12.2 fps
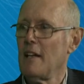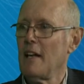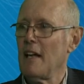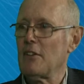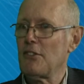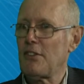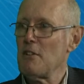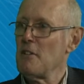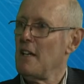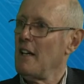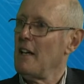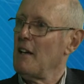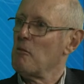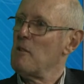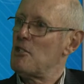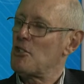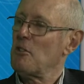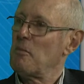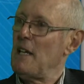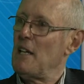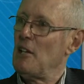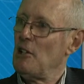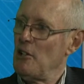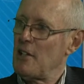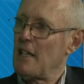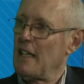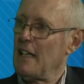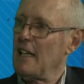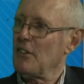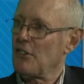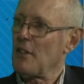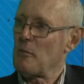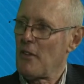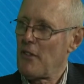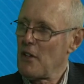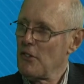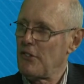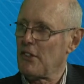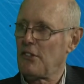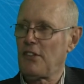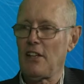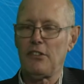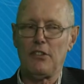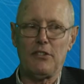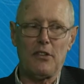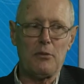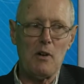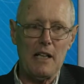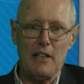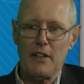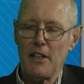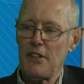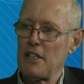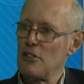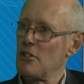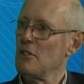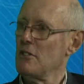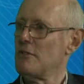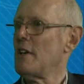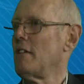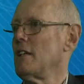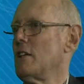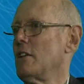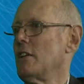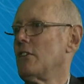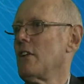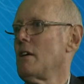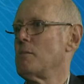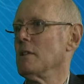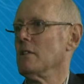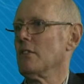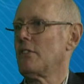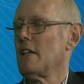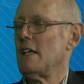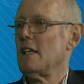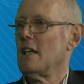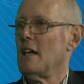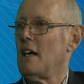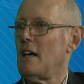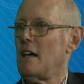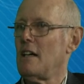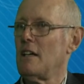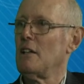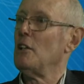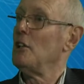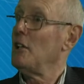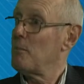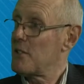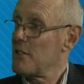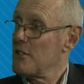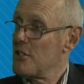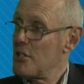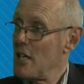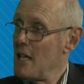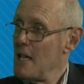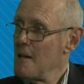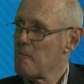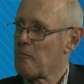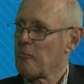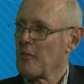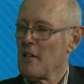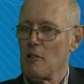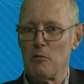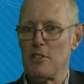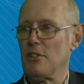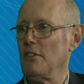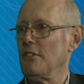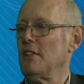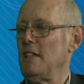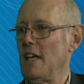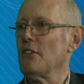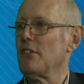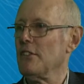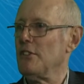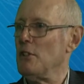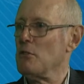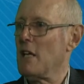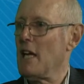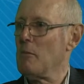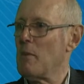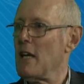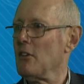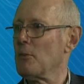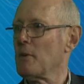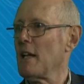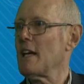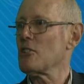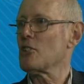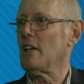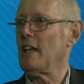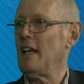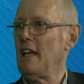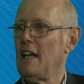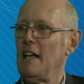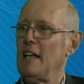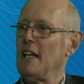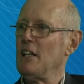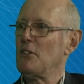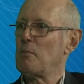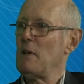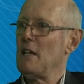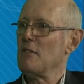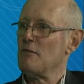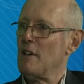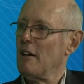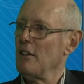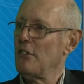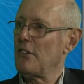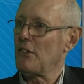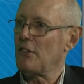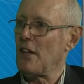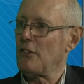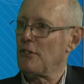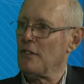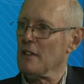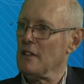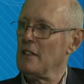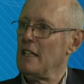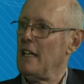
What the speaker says: And so we should be looking at some of those successes as well. And I think two very good examples are Lipton Tea, which is, yes, it's UK based, but actually it's being very successful